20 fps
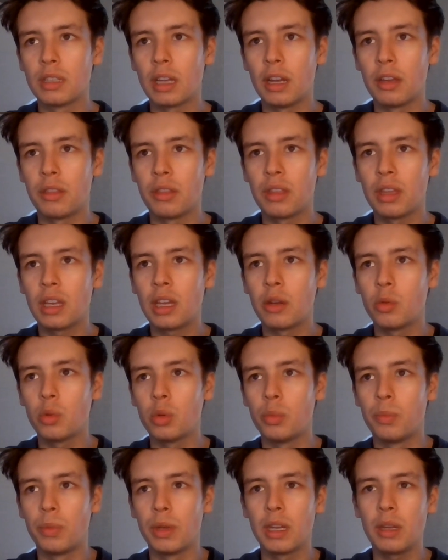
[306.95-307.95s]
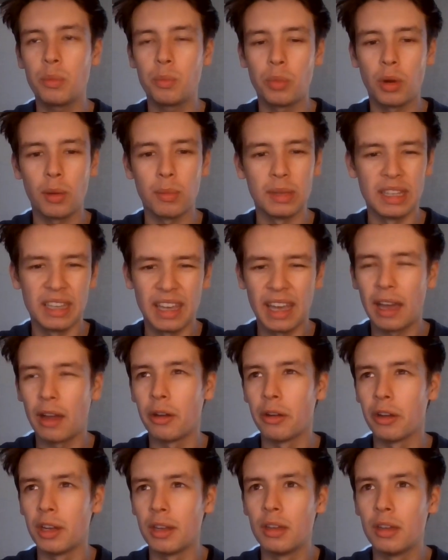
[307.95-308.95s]
I think I would pick probably
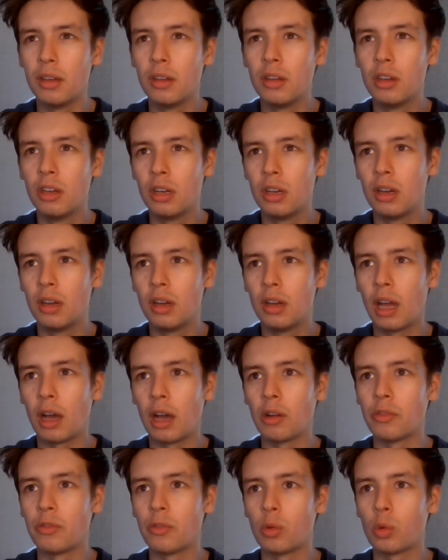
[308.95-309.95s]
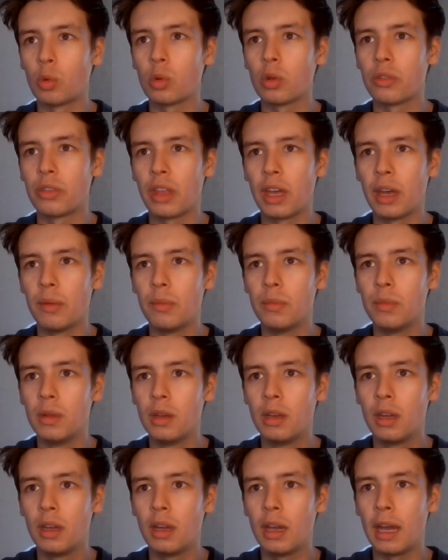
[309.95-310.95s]
Carrie out of all of them.
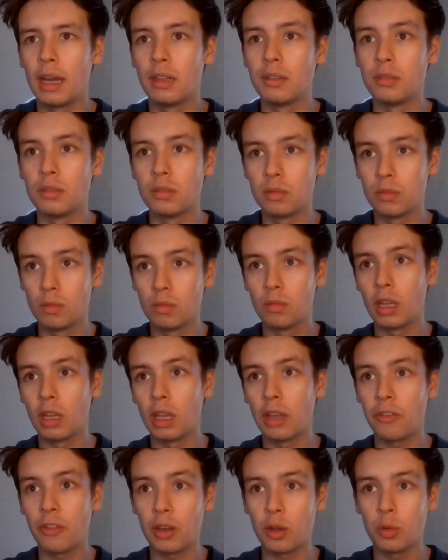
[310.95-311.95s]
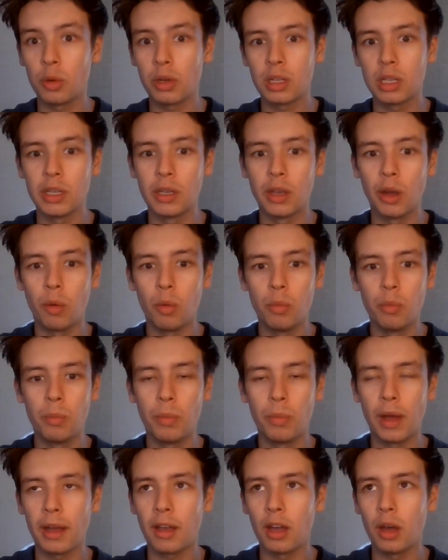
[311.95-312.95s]
And if I quickly go
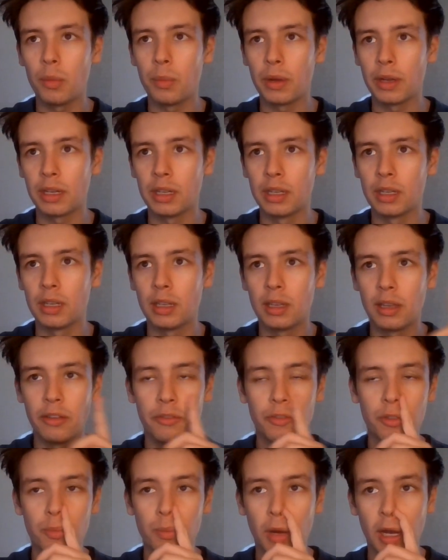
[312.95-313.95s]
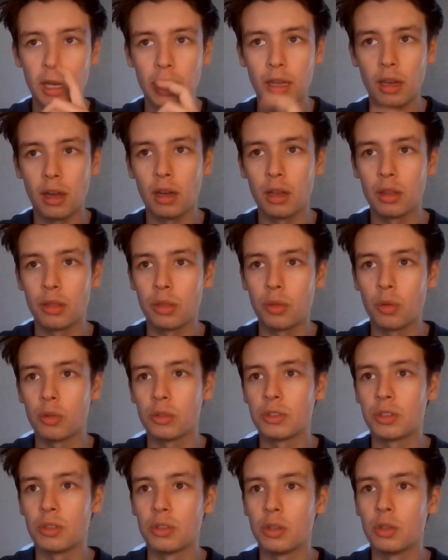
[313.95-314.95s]
back up, I can give my
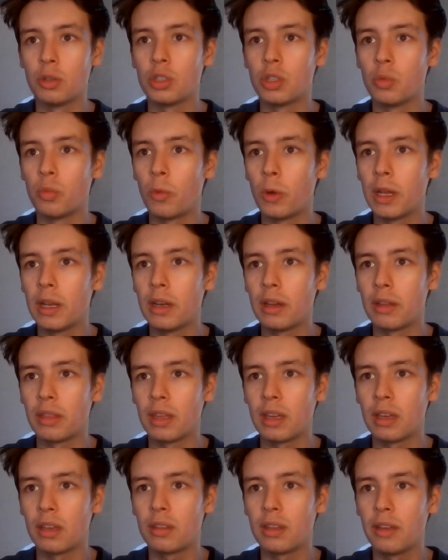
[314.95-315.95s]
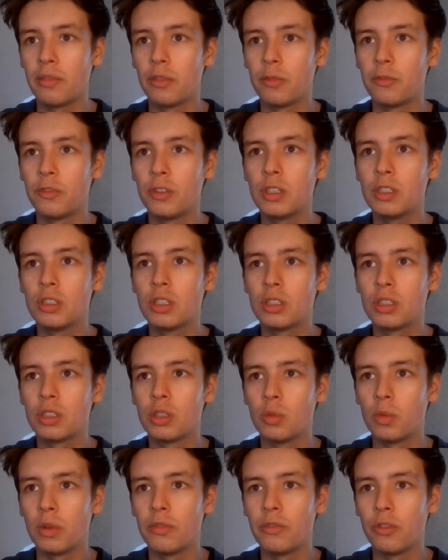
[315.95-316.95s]
thoughts on who should win. I think David Fincher should
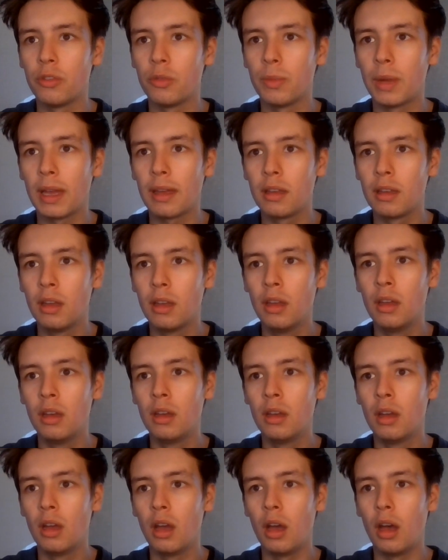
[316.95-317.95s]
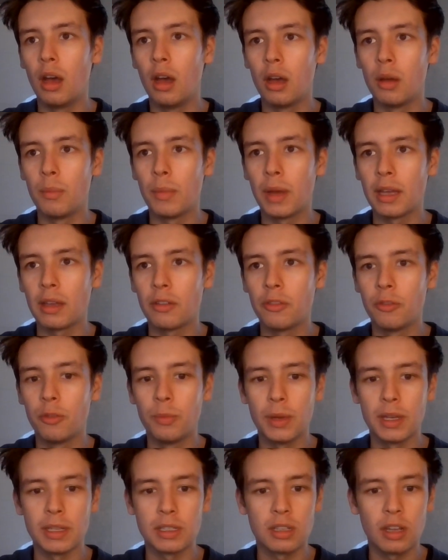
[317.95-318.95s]
win for Mank for
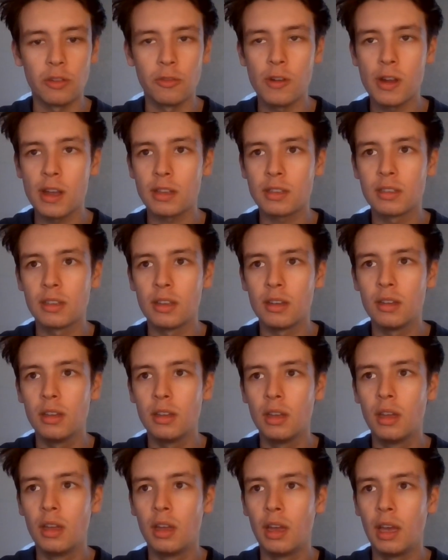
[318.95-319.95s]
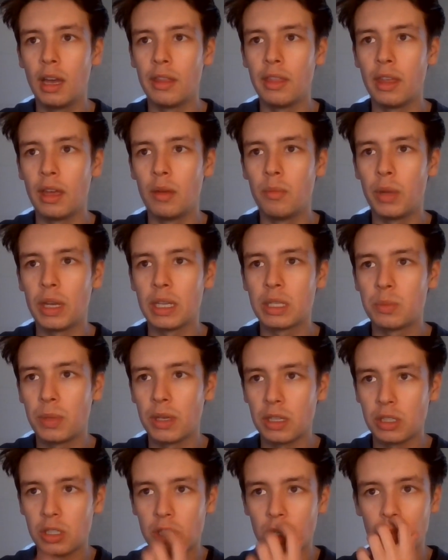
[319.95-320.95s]
Best Director. And then Best
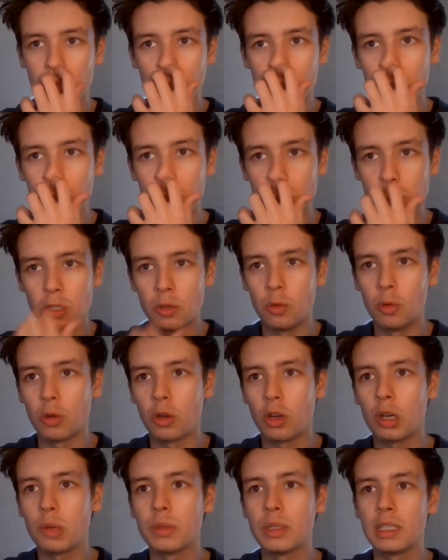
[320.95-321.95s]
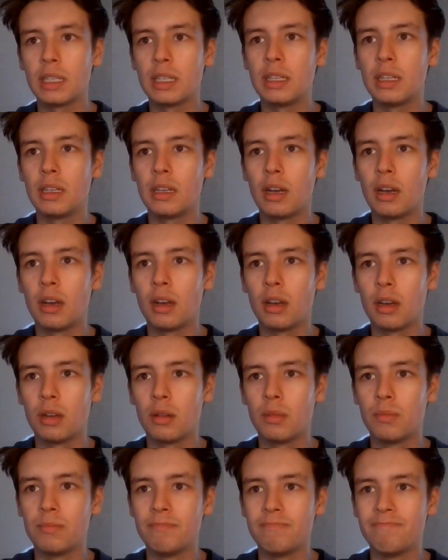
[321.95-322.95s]
Picture Musical Comedy,
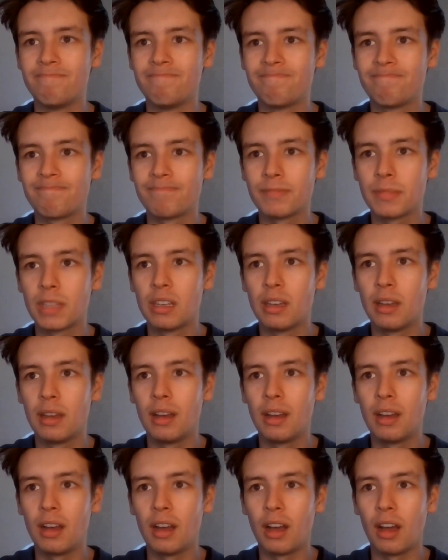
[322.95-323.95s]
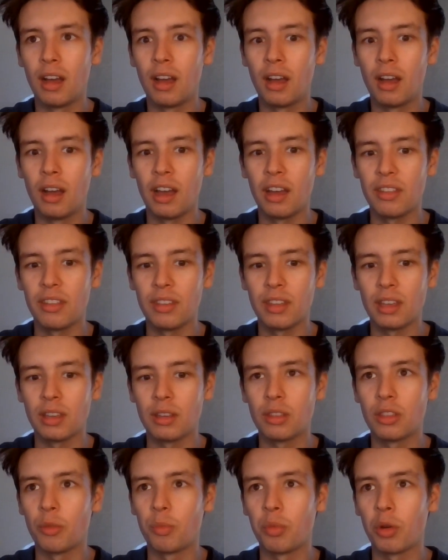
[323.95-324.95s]
I
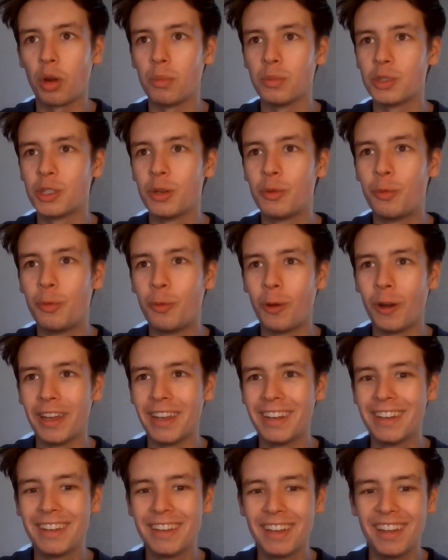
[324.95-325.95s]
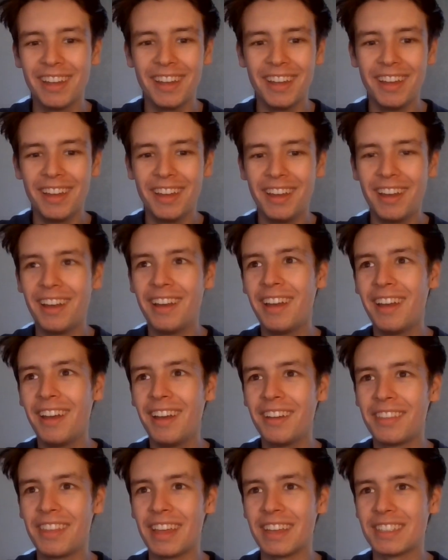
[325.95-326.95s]
think The Prom should win.
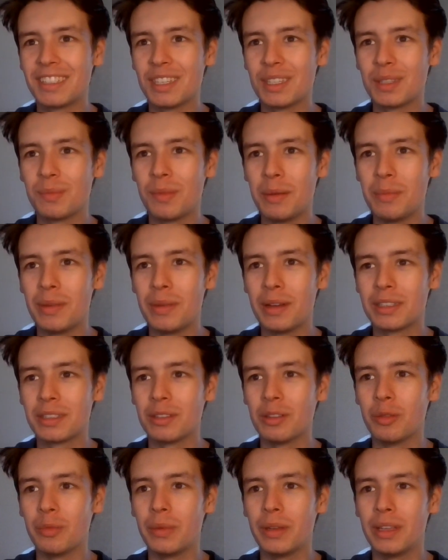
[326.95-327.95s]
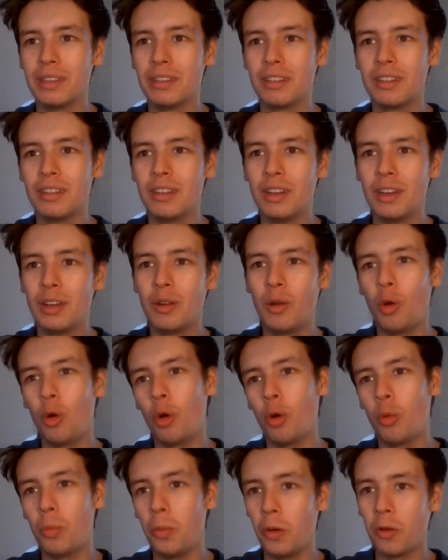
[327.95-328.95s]
That's just my personal opinion.
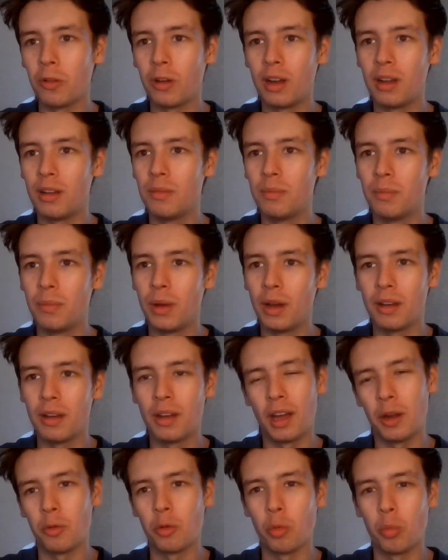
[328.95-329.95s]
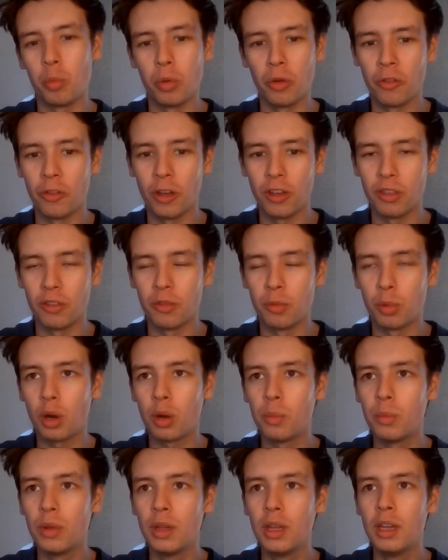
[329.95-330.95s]
Or Borat, but I would prefer The
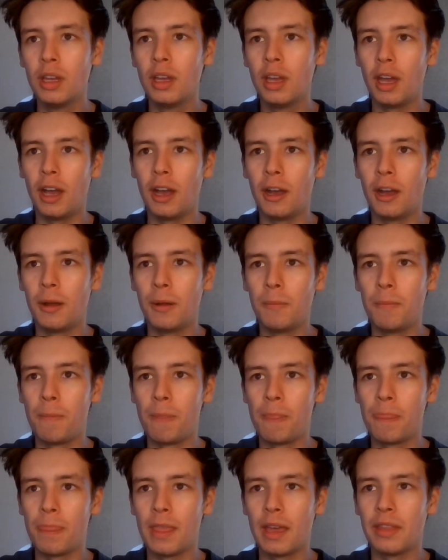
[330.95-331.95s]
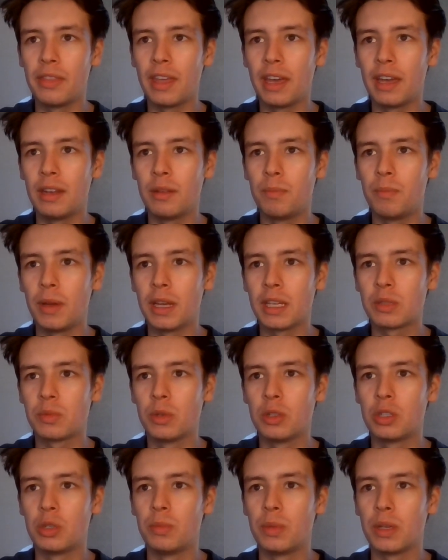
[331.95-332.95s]
Prom. And then Best
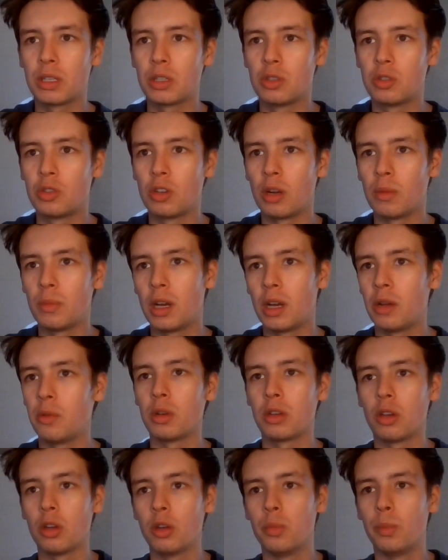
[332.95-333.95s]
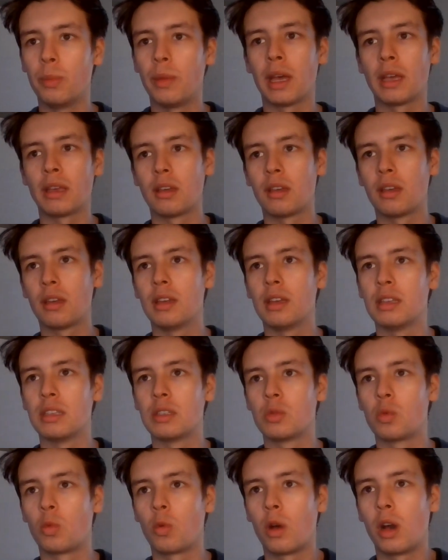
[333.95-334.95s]
Motion Picture Drama, I would go Mank
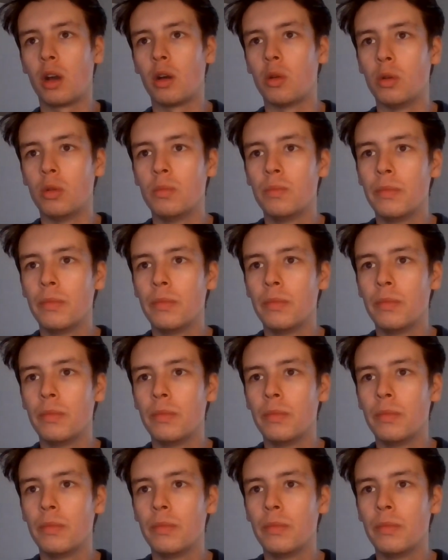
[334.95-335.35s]
as well.